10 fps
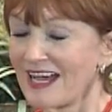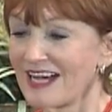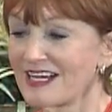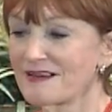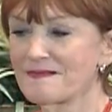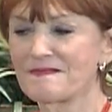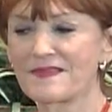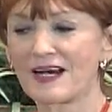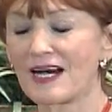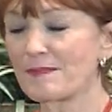Um,
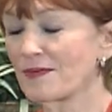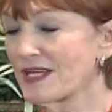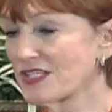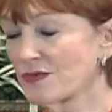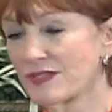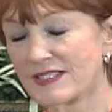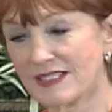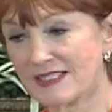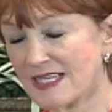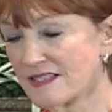the operation was
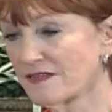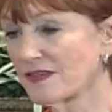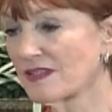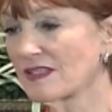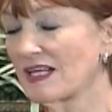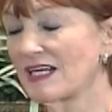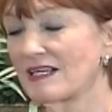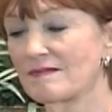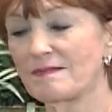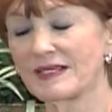successful,
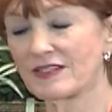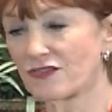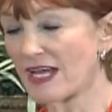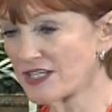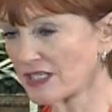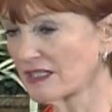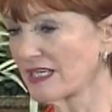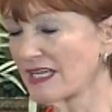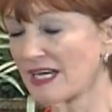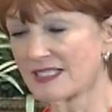um, but
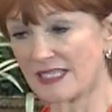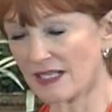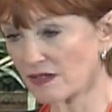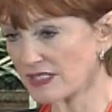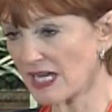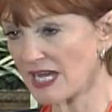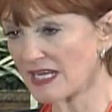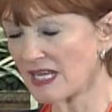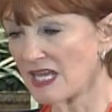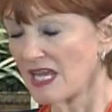tragically, Atieno
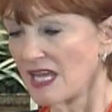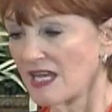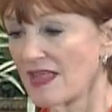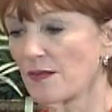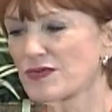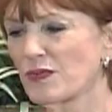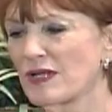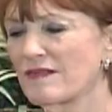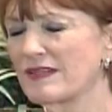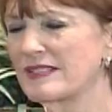died. And that was one
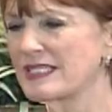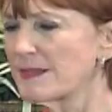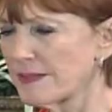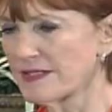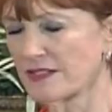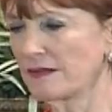of the deepest